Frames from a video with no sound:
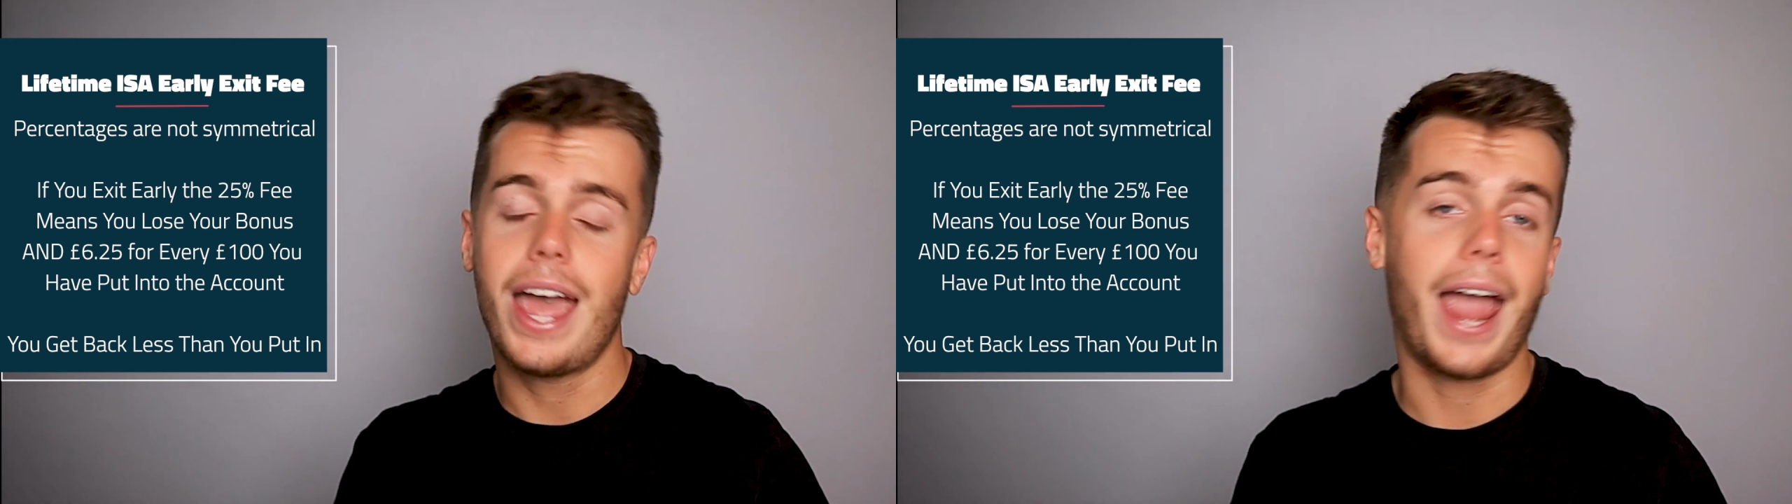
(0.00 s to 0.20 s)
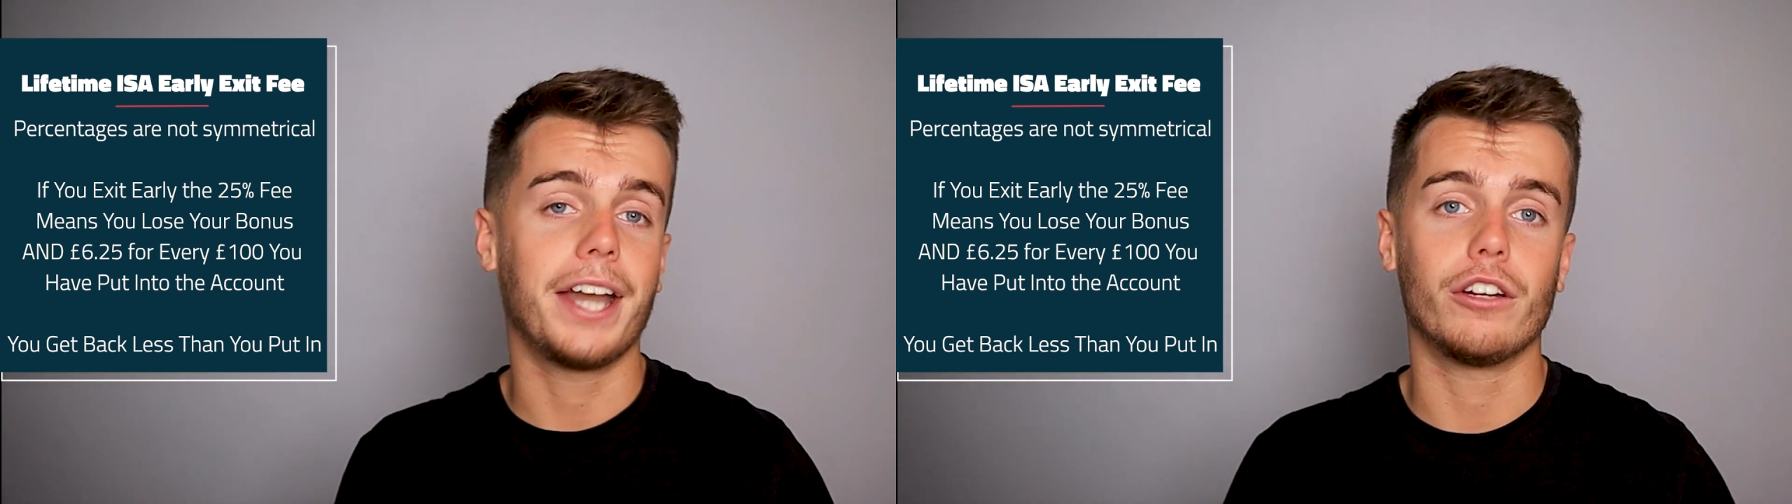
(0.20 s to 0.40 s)

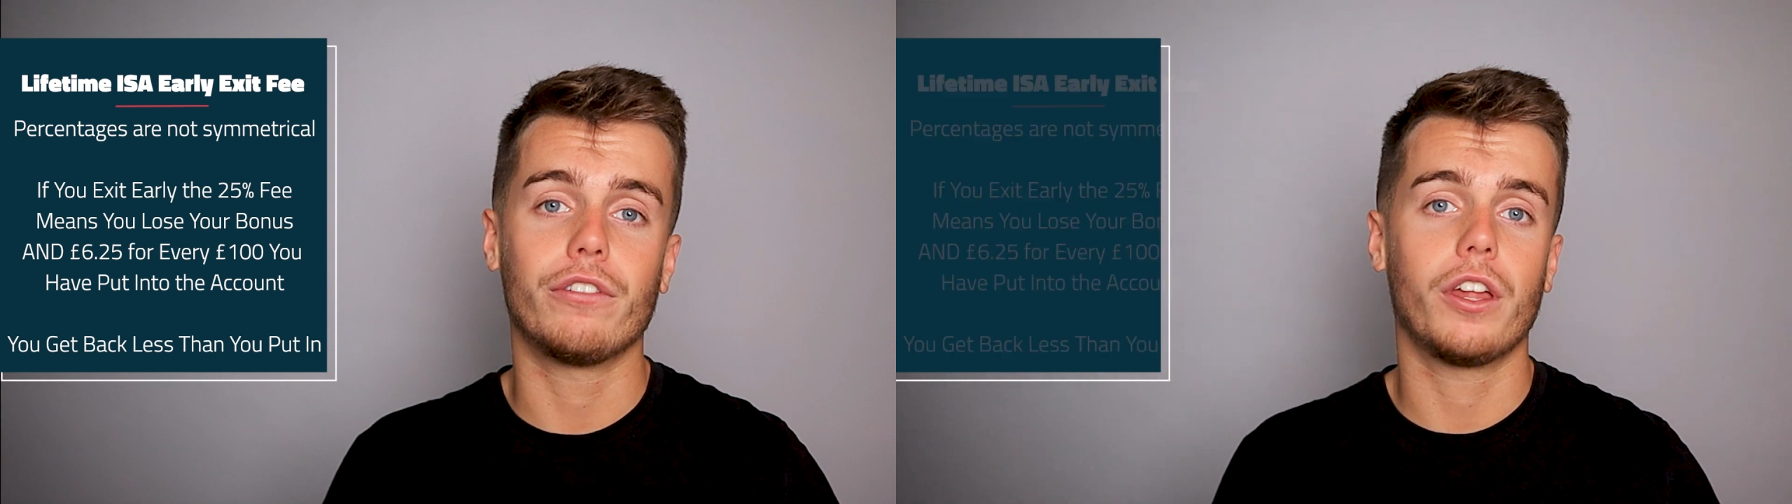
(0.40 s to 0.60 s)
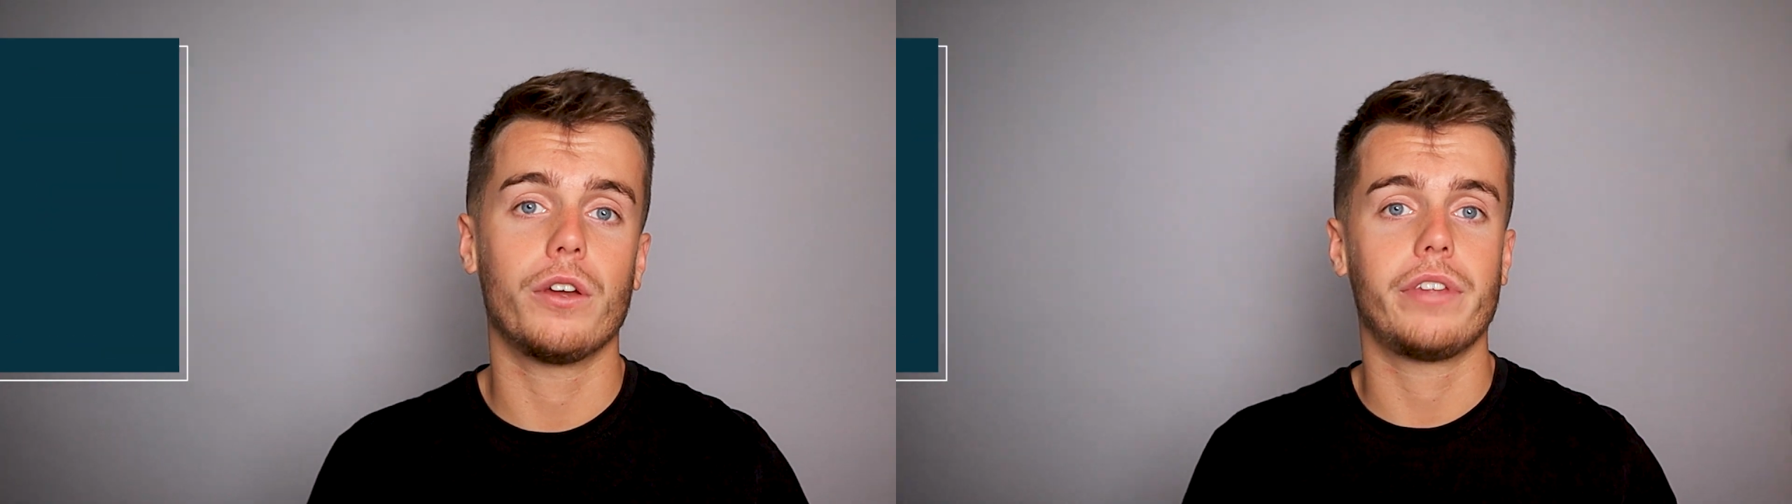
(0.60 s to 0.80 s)
any
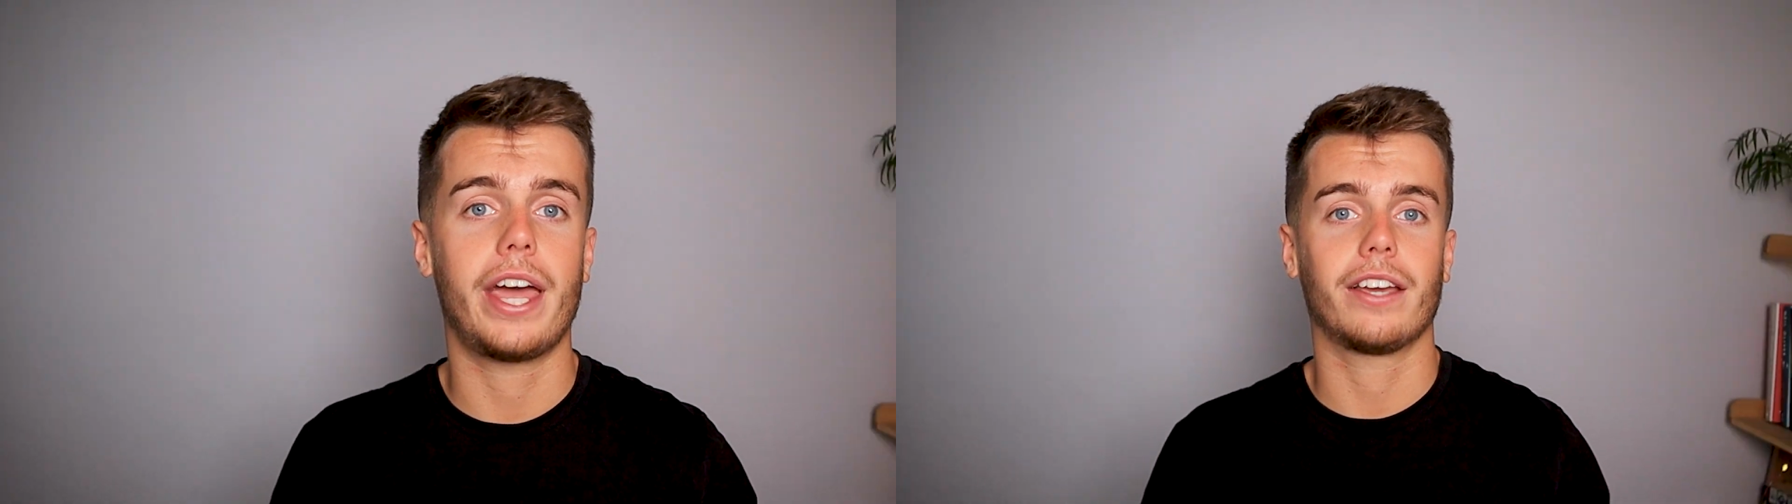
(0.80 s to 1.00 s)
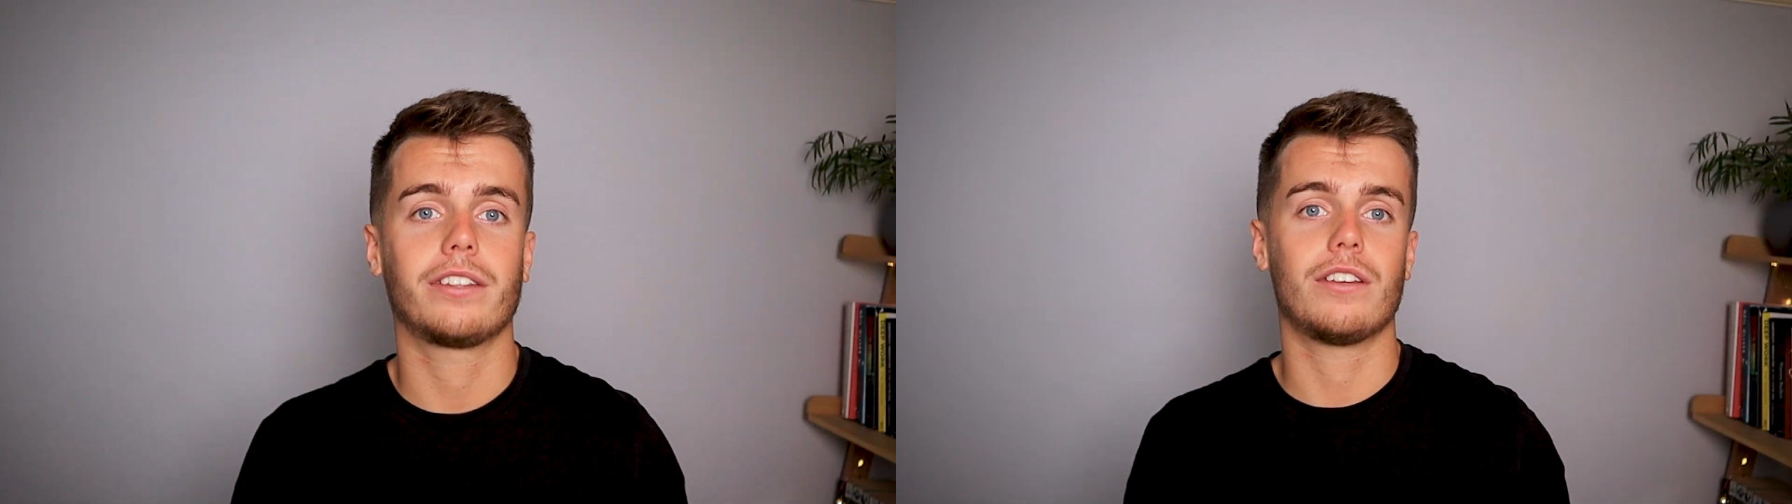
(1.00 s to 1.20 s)
of those
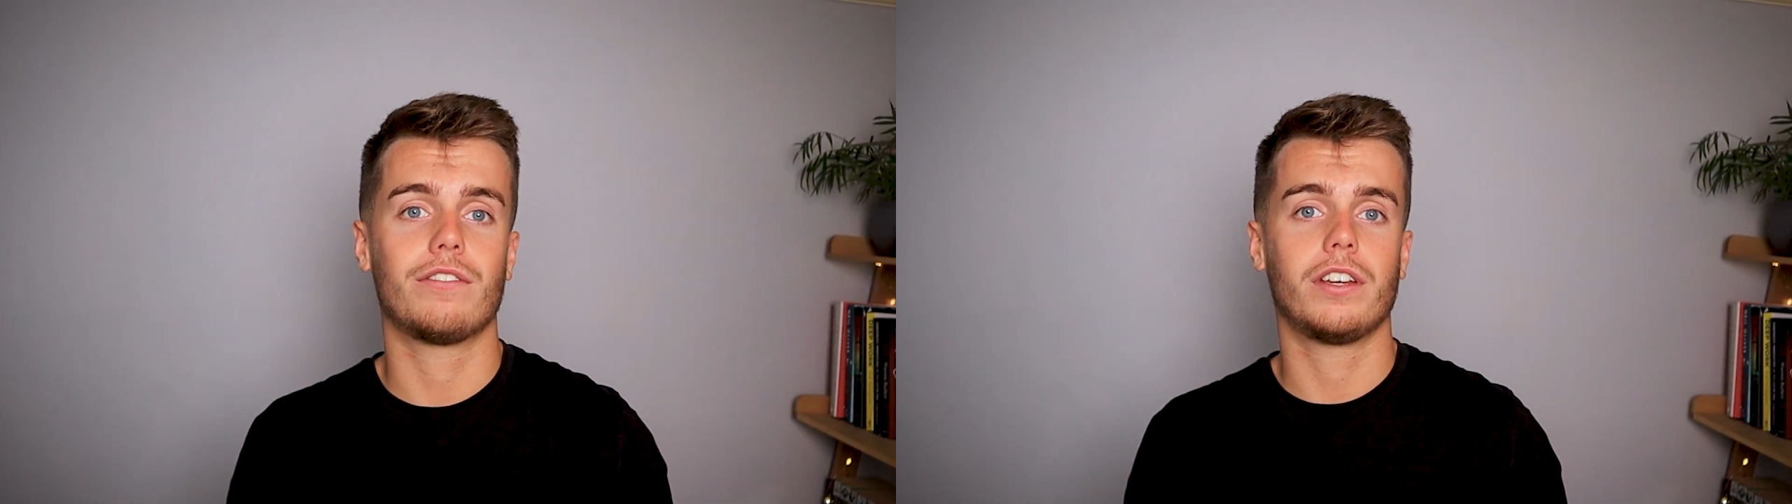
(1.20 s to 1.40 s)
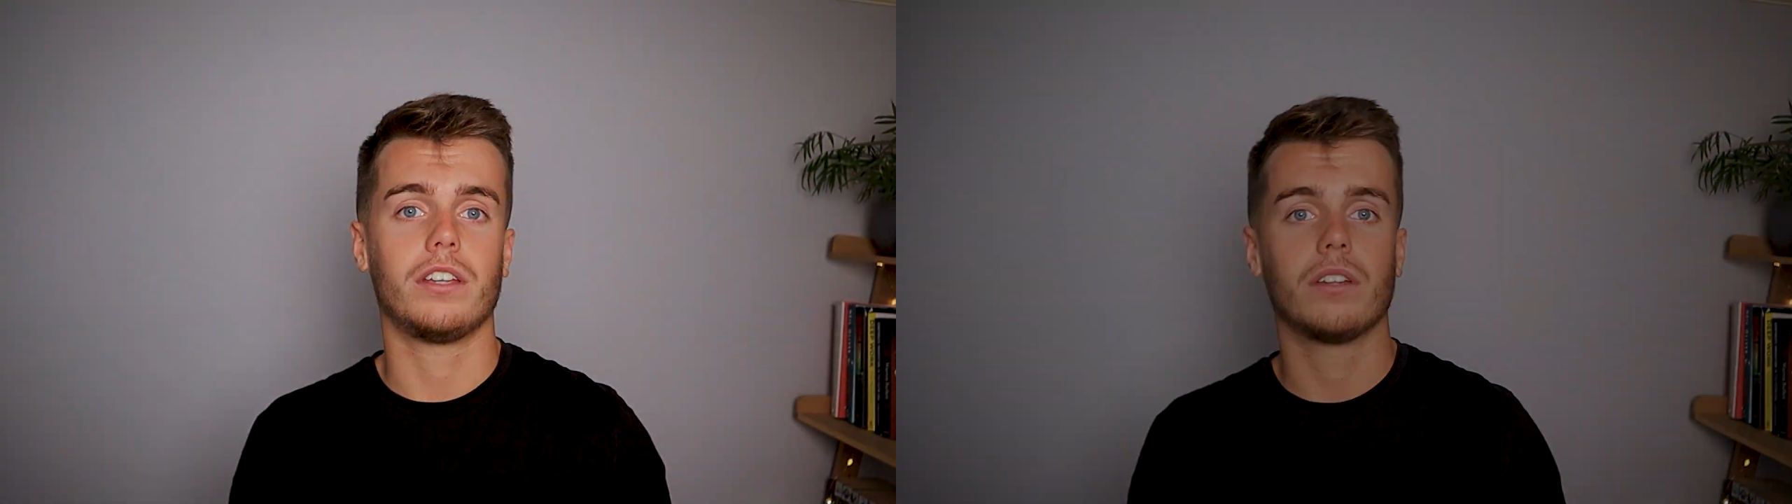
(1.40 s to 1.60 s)
exit
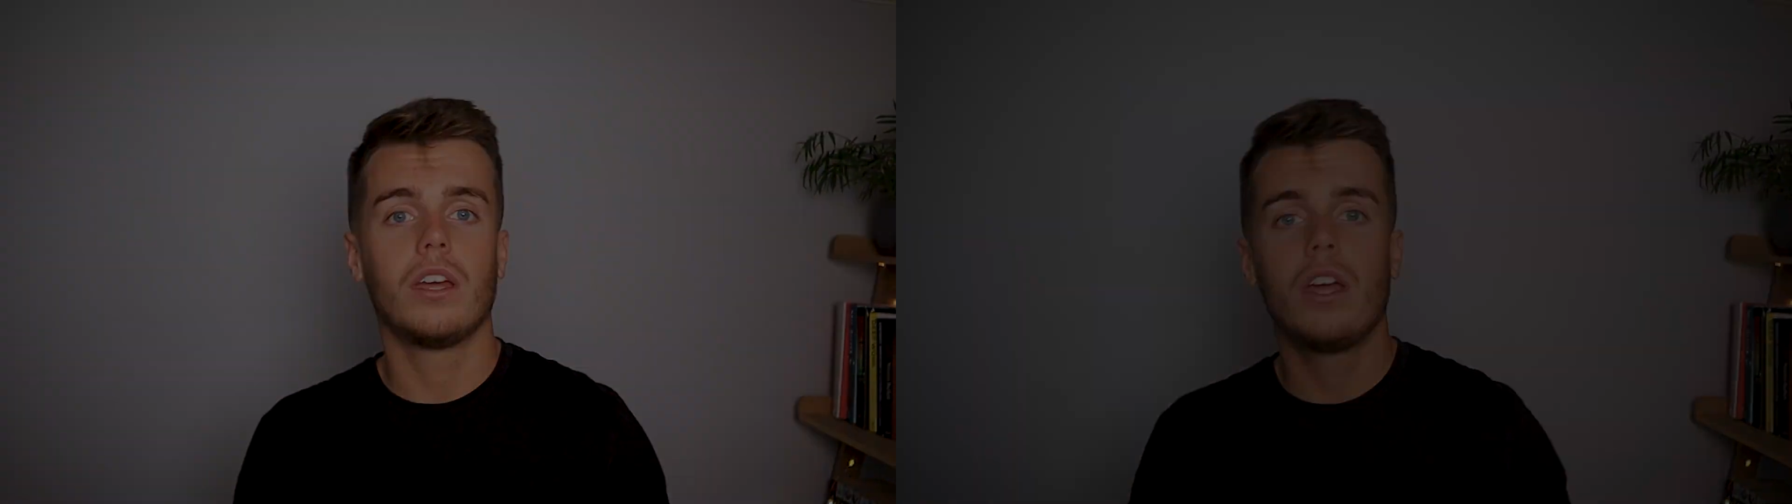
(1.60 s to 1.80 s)
fees.